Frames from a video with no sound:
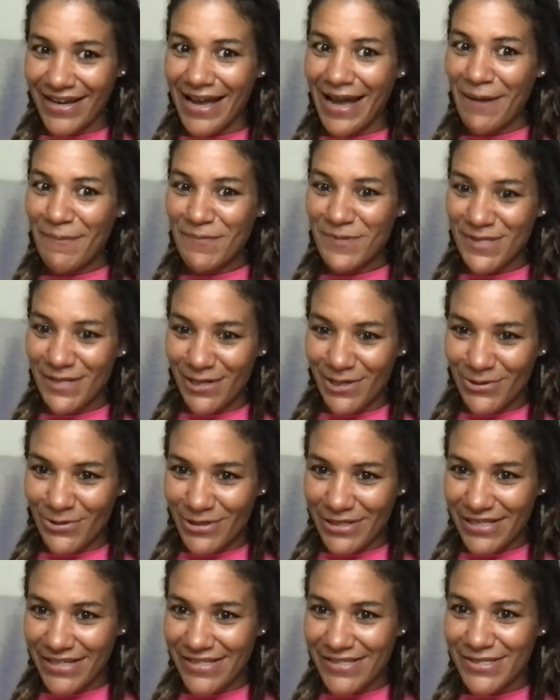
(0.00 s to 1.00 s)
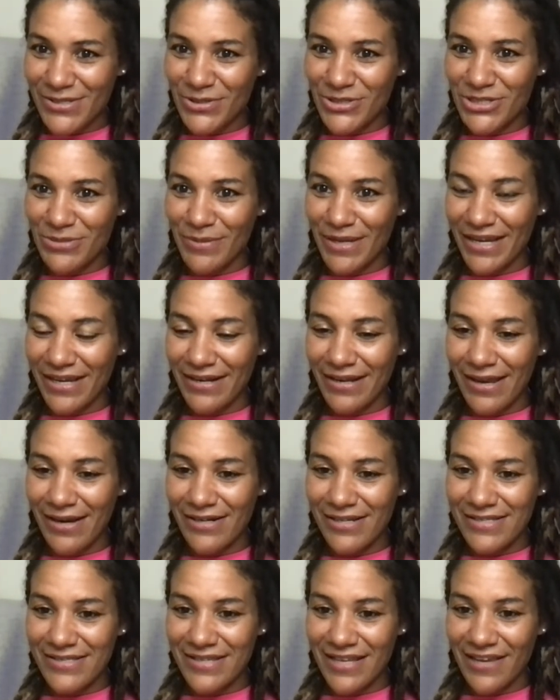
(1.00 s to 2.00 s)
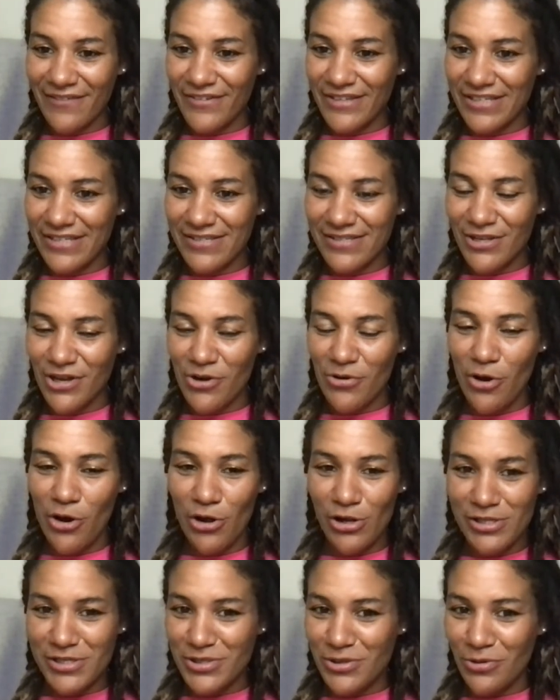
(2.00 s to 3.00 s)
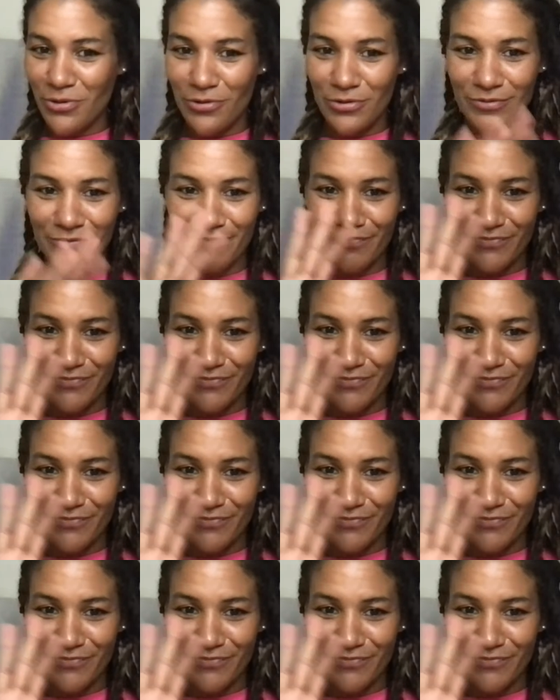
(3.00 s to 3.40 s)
Absolutely. So Jamaican anglers, David is now also